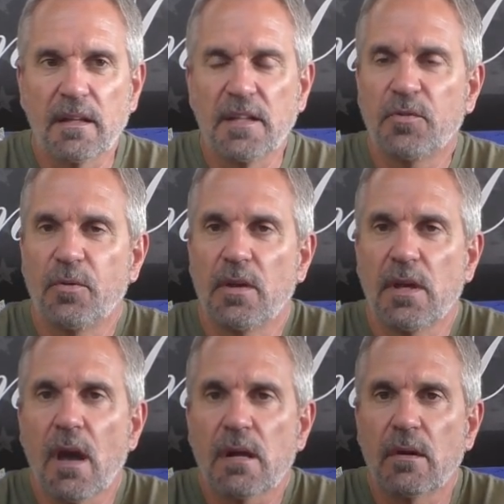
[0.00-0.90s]
It's
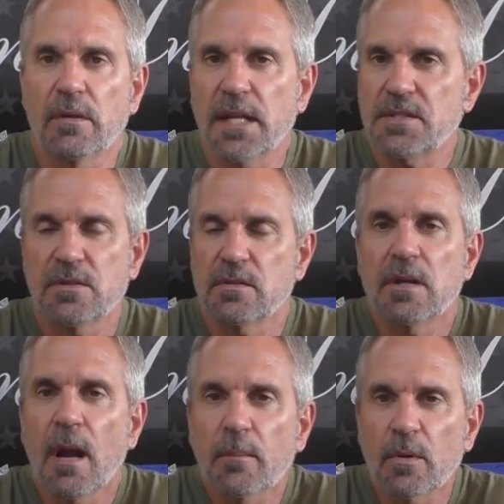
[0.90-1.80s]
fully auto. That's your
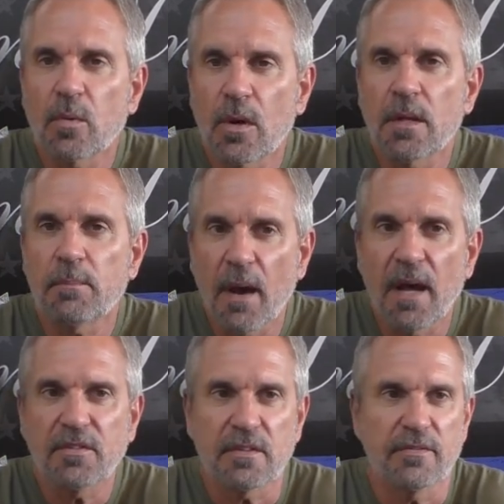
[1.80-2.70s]
number one
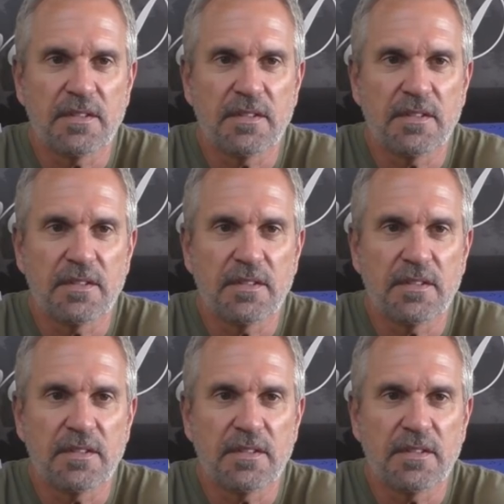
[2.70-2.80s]
positive.